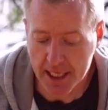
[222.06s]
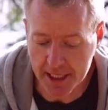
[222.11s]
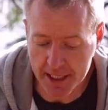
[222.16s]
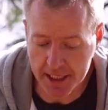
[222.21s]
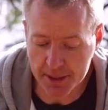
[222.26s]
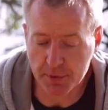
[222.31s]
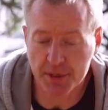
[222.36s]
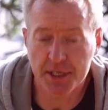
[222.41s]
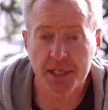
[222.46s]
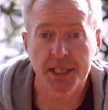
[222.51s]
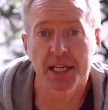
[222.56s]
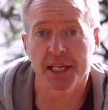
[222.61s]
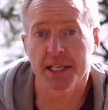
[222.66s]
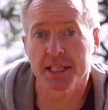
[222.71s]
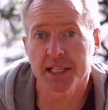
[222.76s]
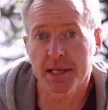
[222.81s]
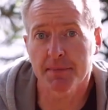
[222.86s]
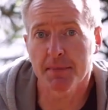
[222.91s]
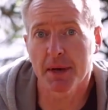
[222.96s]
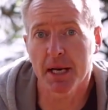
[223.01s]
Now, this one's
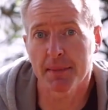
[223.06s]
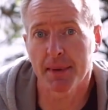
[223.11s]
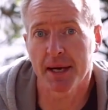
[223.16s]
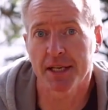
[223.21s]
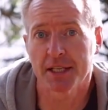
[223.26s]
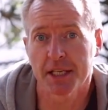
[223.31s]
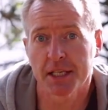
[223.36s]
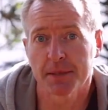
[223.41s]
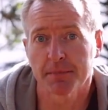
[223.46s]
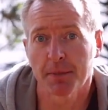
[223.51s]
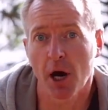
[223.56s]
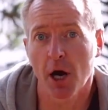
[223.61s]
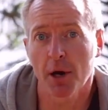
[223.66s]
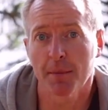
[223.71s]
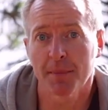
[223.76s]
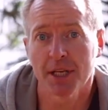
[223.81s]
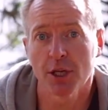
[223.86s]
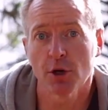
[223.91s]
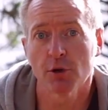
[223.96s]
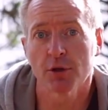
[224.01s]
60mm, but
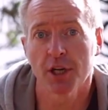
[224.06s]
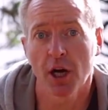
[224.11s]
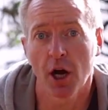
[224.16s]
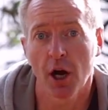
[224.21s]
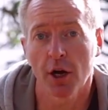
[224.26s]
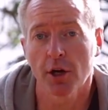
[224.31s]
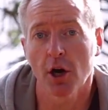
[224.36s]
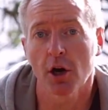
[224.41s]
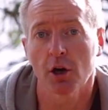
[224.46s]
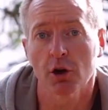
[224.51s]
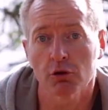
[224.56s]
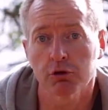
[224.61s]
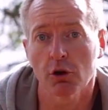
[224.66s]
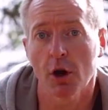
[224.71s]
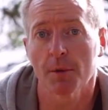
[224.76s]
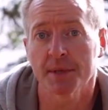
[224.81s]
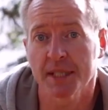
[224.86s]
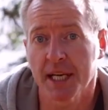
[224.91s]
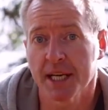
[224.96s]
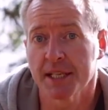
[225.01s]
I'm using it on our
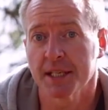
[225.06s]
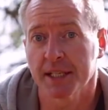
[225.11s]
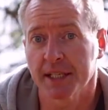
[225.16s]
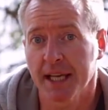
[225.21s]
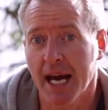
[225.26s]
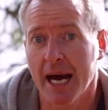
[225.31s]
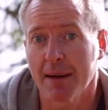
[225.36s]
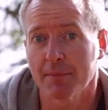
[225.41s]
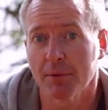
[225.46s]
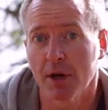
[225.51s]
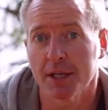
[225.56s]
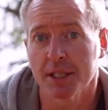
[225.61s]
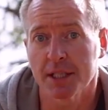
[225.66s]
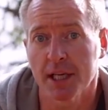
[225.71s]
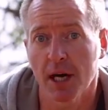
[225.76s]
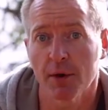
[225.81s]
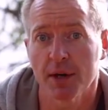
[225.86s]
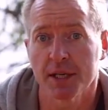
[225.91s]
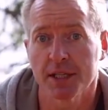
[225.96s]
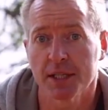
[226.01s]
crop sensor camera,
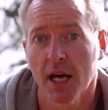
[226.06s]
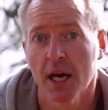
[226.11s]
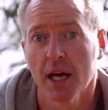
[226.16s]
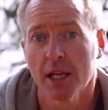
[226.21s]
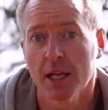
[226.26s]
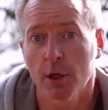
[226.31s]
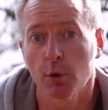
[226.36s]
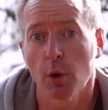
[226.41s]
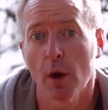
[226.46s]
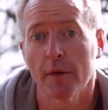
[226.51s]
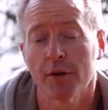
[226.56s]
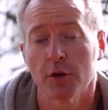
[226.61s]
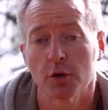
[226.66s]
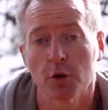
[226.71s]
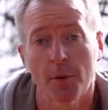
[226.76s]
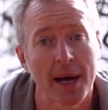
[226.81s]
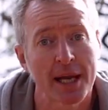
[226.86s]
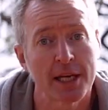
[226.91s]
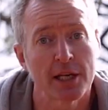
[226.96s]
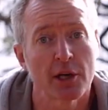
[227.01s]
so it's the equivalent to
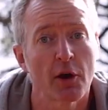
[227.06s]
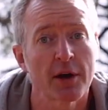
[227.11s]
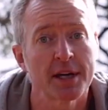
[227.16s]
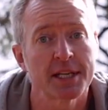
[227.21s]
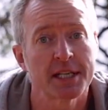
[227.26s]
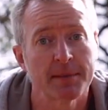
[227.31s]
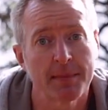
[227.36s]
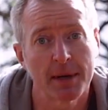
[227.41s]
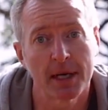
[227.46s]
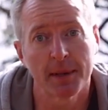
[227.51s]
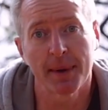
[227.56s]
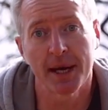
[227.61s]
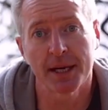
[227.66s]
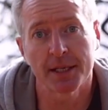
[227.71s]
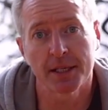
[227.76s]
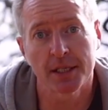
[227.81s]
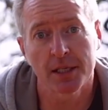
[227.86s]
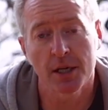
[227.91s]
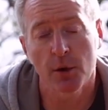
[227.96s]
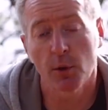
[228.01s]
about
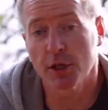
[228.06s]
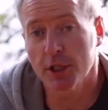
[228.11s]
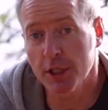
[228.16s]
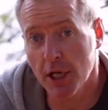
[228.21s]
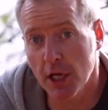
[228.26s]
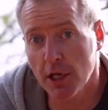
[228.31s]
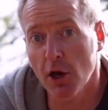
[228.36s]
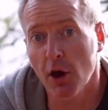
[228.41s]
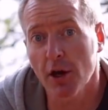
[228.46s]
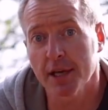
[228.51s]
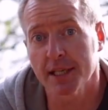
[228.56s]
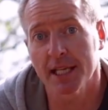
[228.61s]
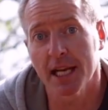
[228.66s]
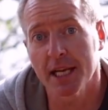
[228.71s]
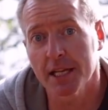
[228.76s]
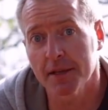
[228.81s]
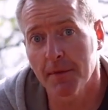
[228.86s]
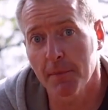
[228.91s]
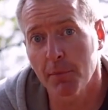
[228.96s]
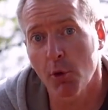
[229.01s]
90mm, which is a nice
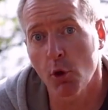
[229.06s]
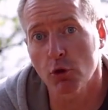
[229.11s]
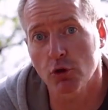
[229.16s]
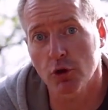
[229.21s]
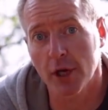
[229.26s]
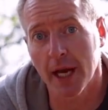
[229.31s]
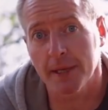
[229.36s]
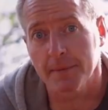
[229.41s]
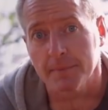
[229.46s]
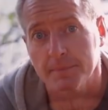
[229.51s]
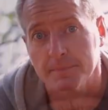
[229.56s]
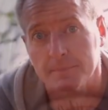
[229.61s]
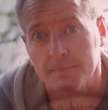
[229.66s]
length for portrait.